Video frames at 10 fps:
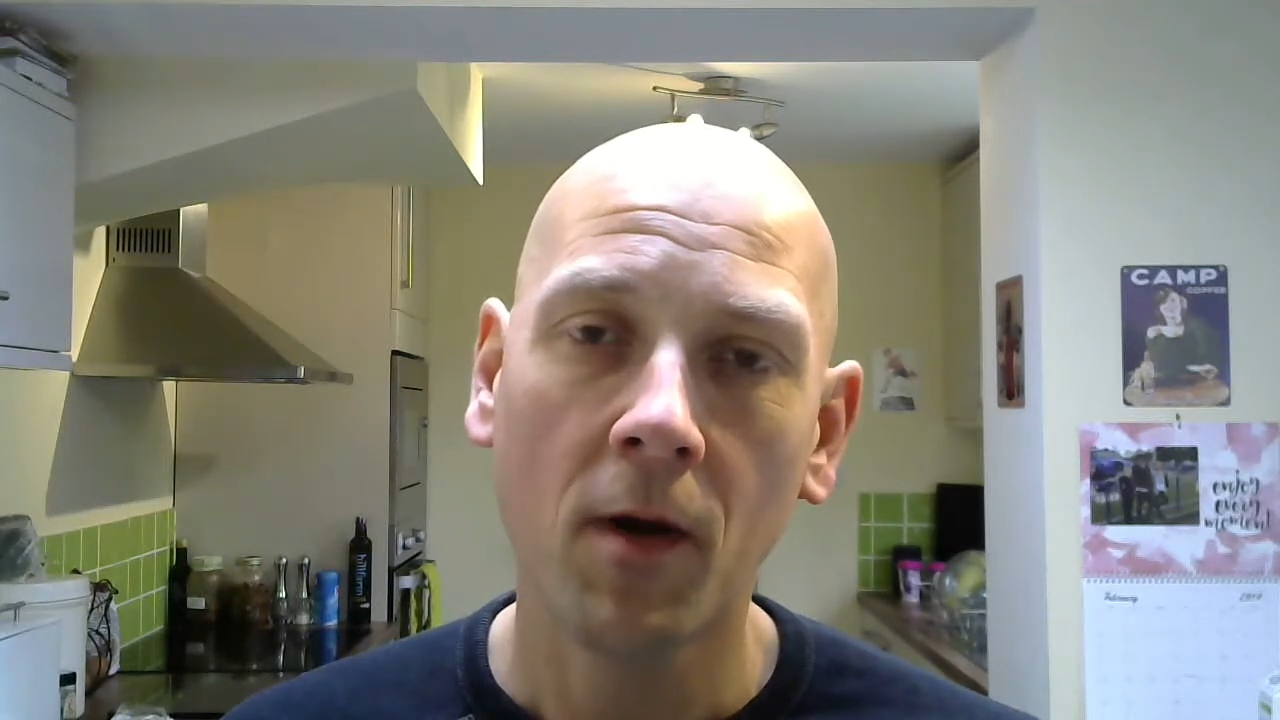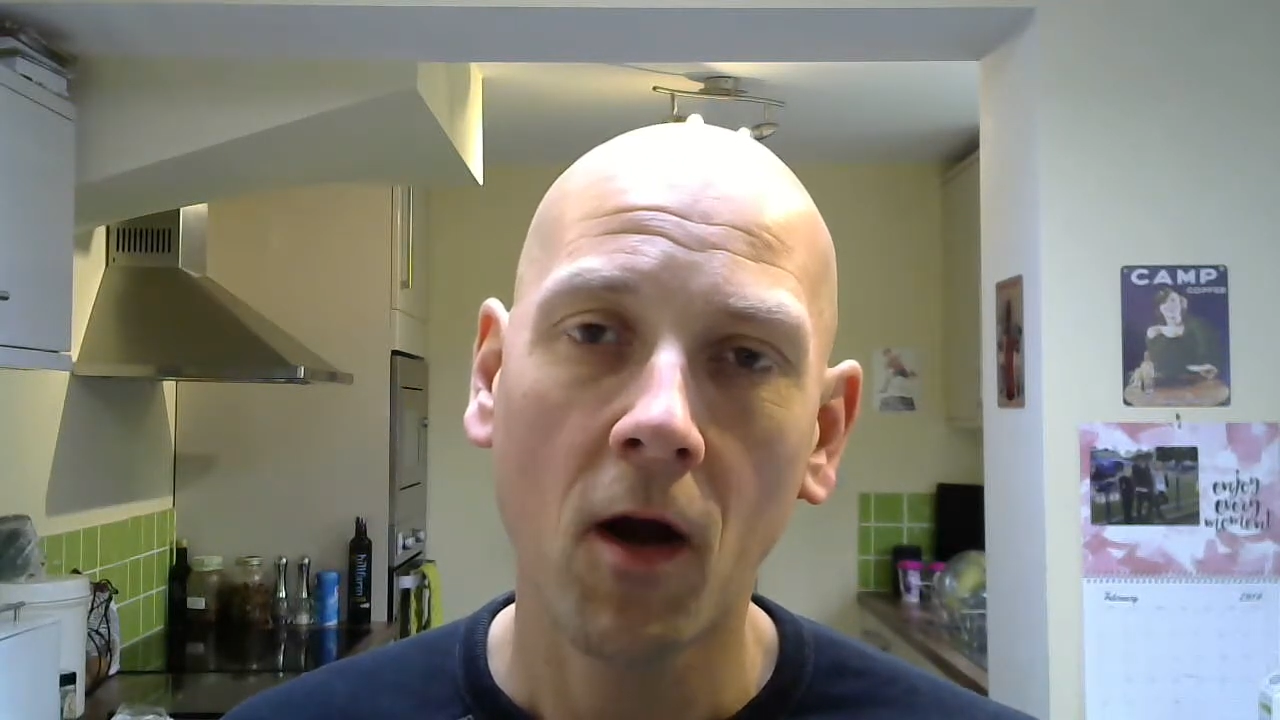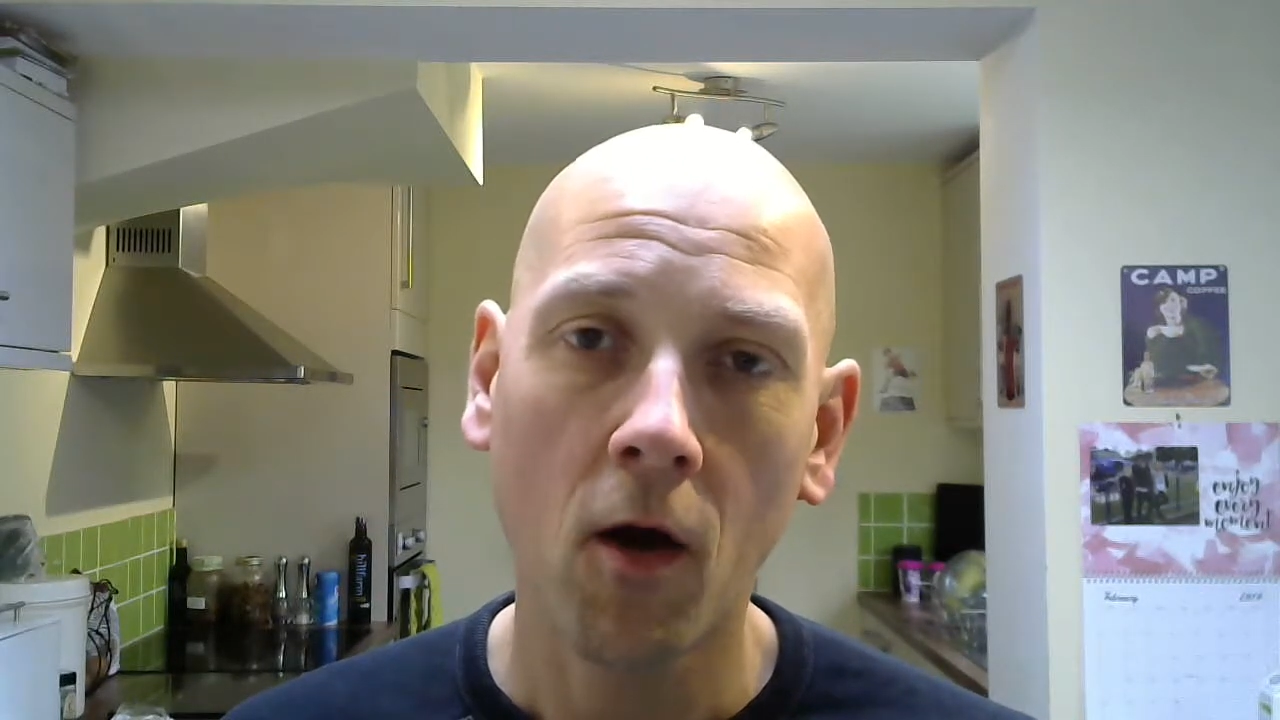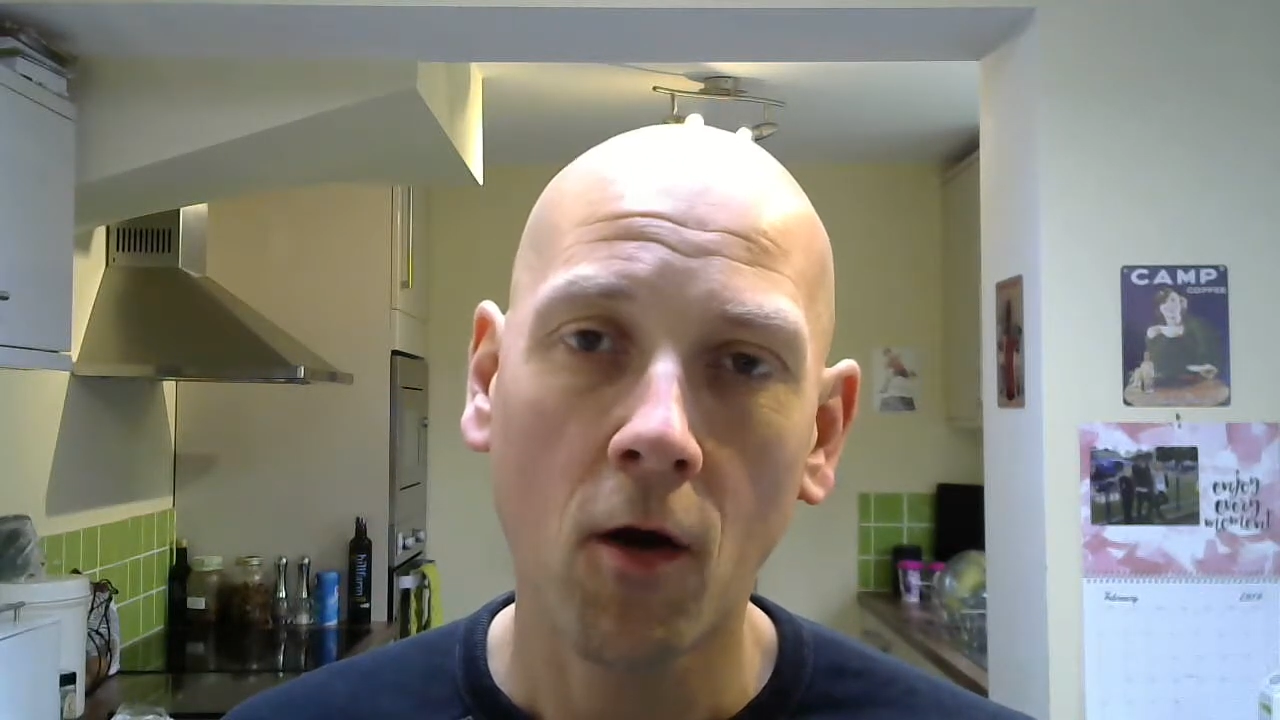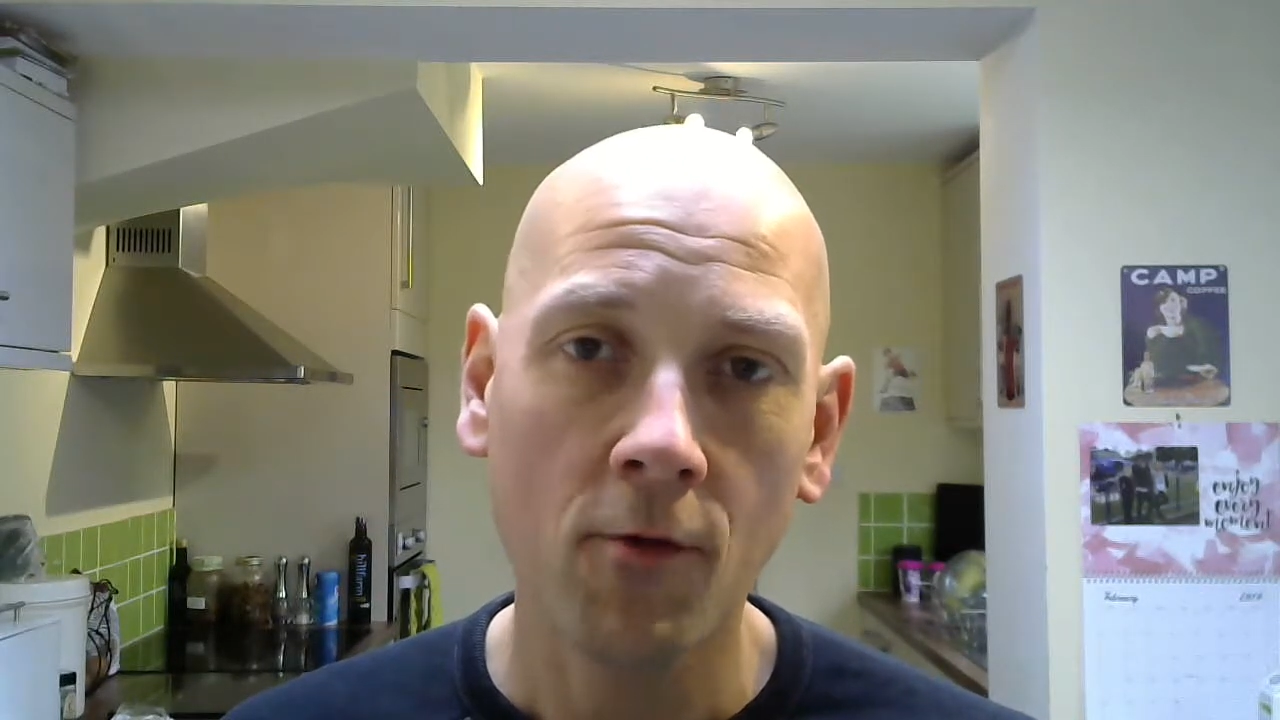
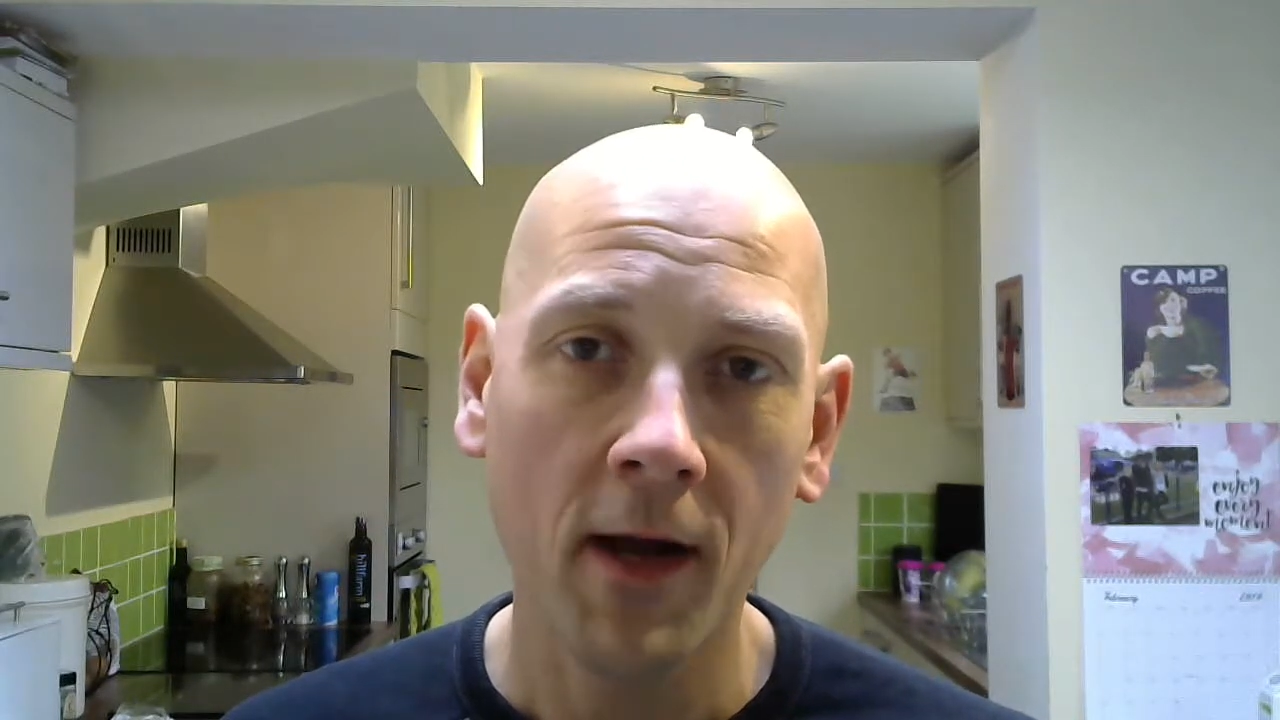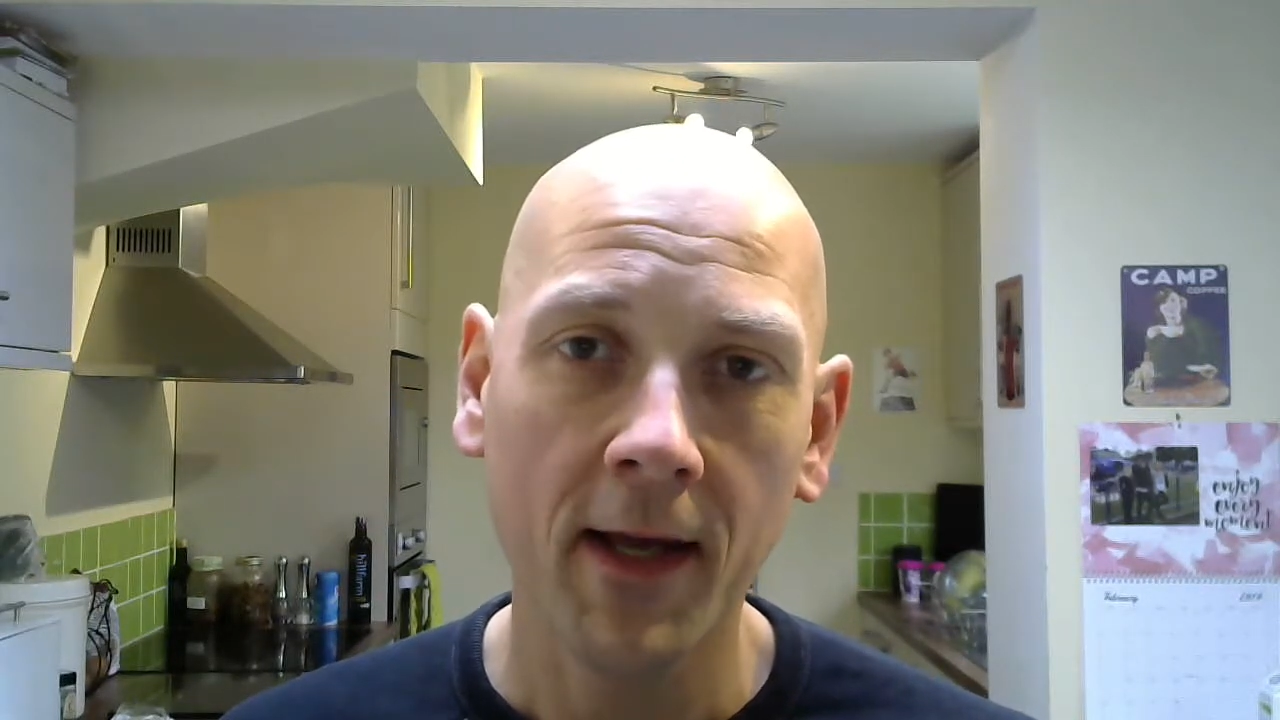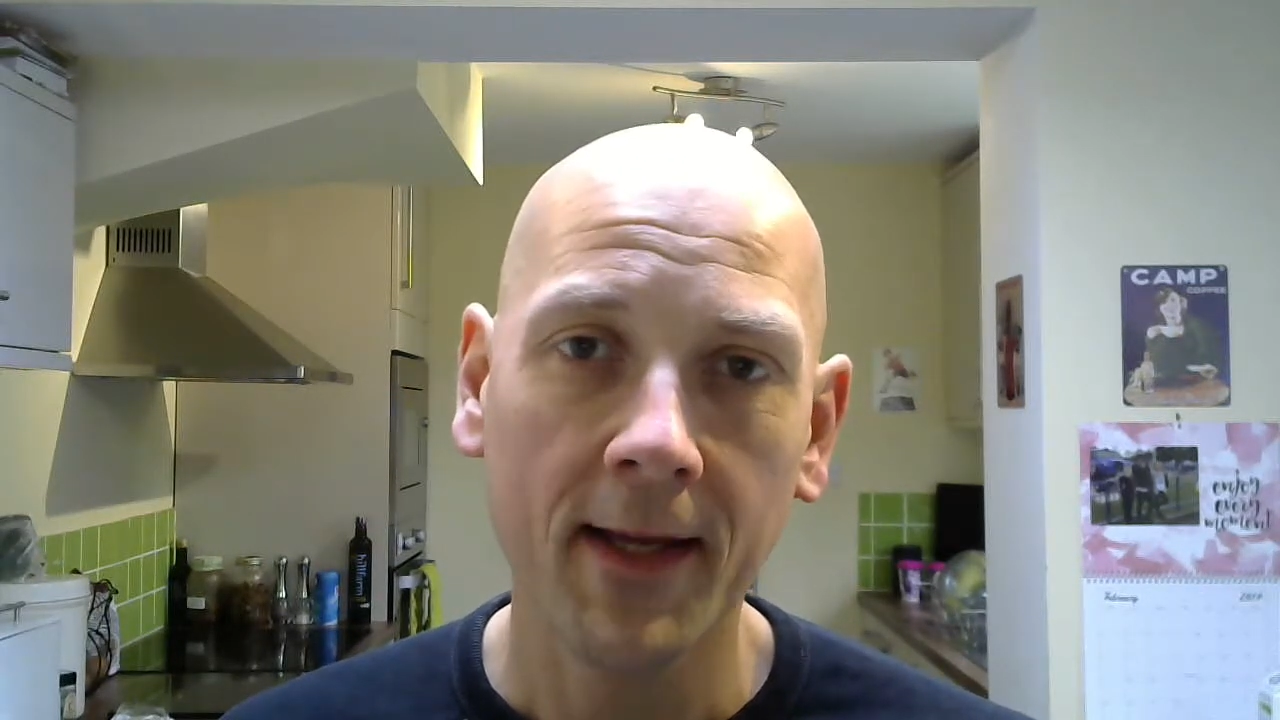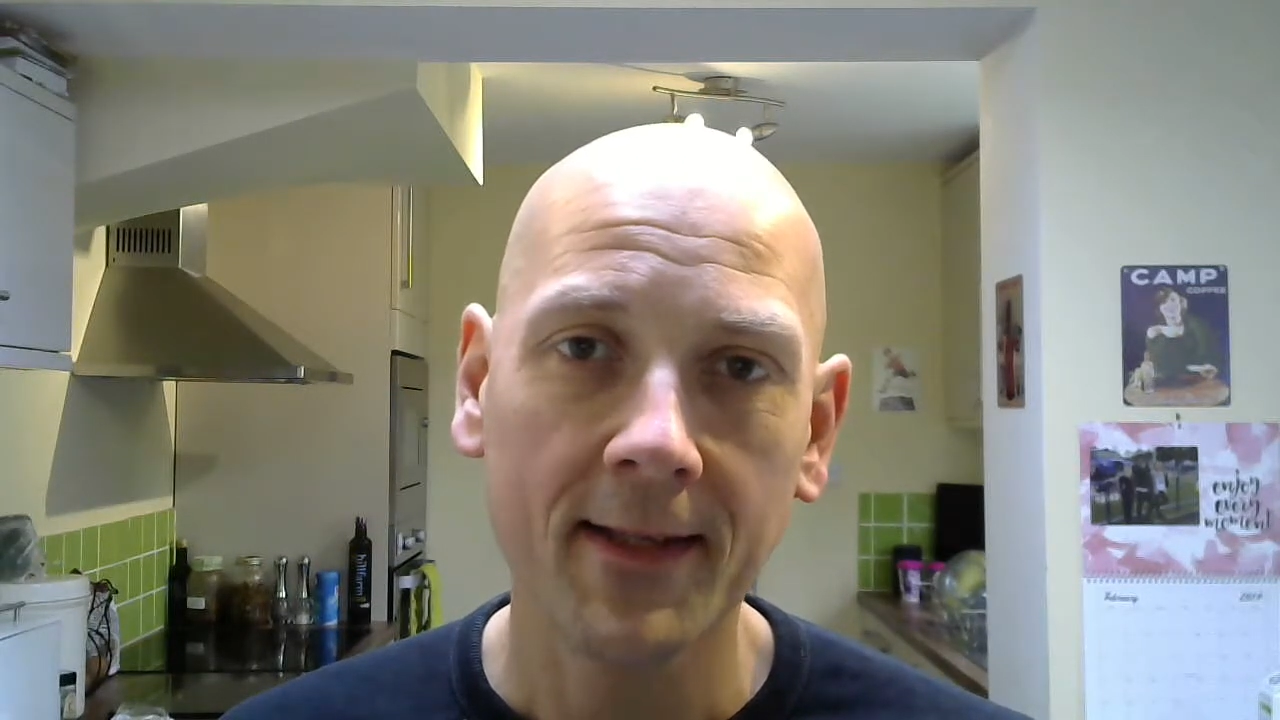heart rate.